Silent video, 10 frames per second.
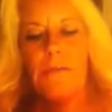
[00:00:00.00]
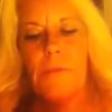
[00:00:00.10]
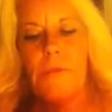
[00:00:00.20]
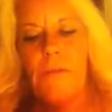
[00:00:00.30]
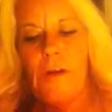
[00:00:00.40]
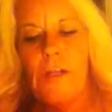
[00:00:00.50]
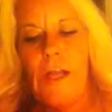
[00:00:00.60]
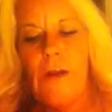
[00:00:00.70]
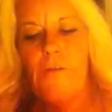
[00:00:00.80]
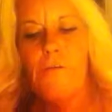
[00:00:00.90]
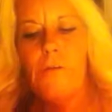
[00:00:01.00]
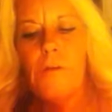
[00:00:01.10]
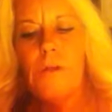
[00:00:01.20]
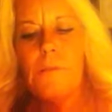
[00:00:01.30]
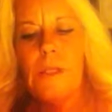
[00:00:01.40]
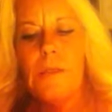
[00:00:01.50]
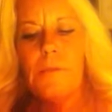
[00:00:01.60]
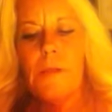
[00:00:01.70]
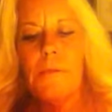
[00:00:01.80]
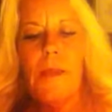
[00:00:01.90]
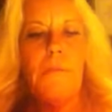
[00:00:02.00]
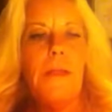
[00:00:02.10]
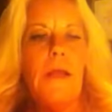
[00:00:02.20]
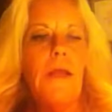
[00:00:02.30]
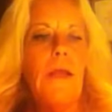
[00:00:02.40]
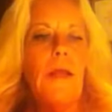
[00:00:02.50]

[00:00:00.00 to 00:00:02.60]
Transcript: have to be very careful, and bloody blah, blah, blah.